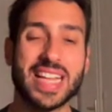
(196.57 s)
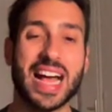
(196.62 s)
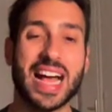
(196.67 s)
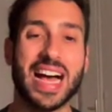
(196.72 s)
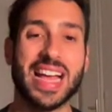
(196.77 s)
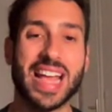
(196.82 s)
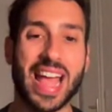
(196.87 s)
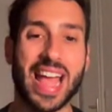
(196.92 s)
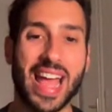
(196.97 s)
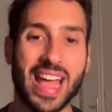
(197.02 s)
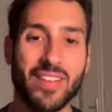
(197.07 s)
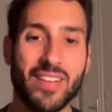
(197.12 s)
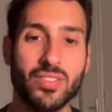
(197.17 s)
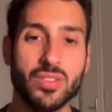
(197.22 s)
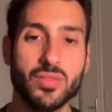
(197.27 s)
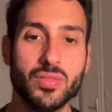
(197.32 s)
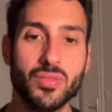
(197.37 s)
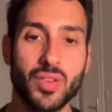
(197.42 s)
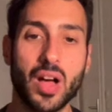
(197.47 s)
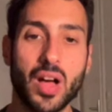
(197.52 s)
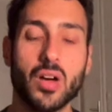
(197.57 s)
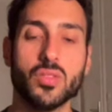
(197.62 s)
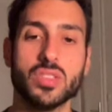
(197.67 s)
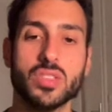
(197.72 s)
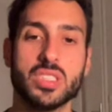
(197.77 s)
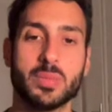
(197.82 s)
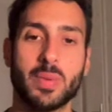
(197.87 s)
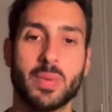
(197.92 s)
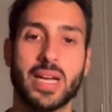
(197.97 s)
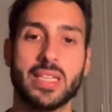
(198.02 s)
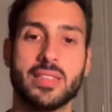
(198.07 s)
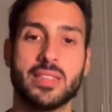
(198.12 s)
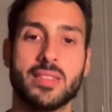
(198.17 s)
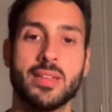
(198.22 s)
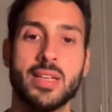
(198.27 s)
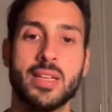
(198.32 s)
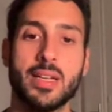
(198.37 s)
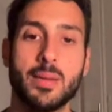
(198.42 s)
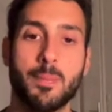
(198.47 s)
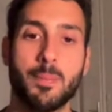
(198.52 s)
I haven't found, despite
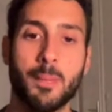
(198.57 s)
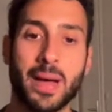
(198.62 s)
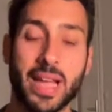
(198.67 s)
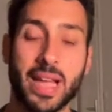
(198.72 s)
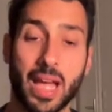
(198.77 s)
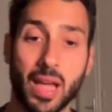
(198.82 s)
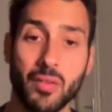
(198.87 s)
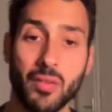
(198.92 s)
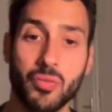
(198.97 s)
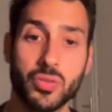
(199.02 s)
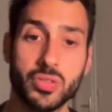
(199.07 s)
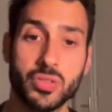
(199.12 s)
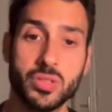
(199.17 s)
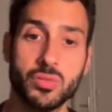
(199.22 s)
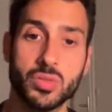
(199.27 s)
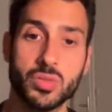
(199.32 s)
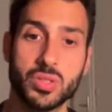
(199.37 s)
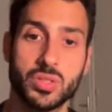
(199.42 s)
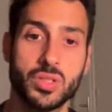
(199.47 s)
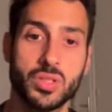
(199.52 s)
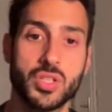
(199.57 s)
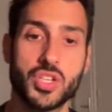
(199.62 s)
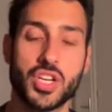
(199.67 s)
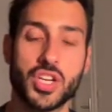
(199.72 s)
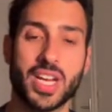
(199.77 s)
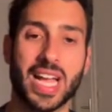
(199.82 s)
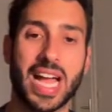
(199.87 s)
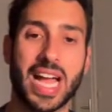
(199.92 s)
my efforts in researching,